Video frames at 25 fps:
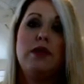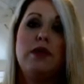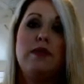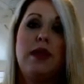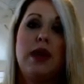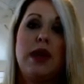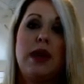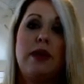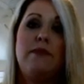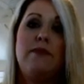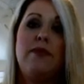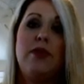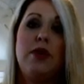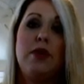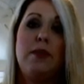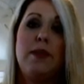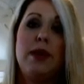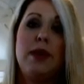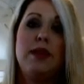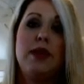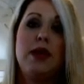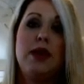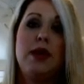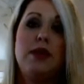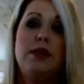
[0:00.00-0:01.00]
that I'm
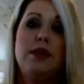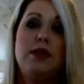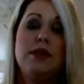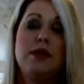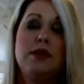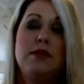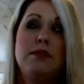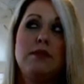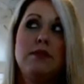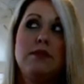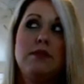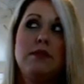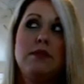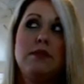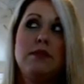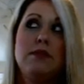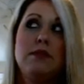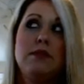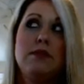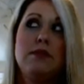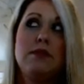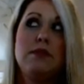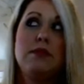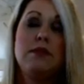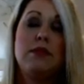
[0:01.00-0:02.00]
filming this
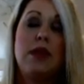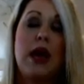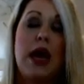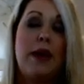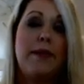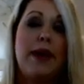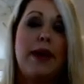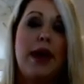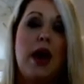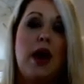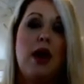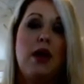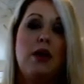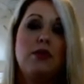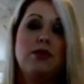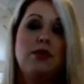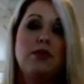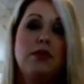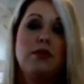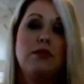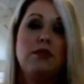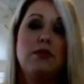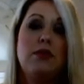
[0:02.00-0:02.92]
at my house